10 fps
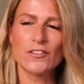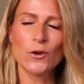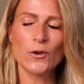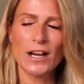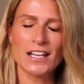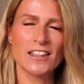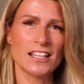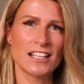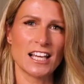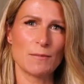if you're
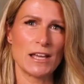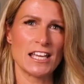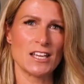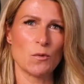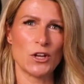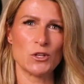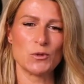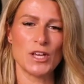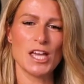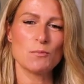anything like me where
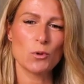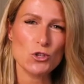you keep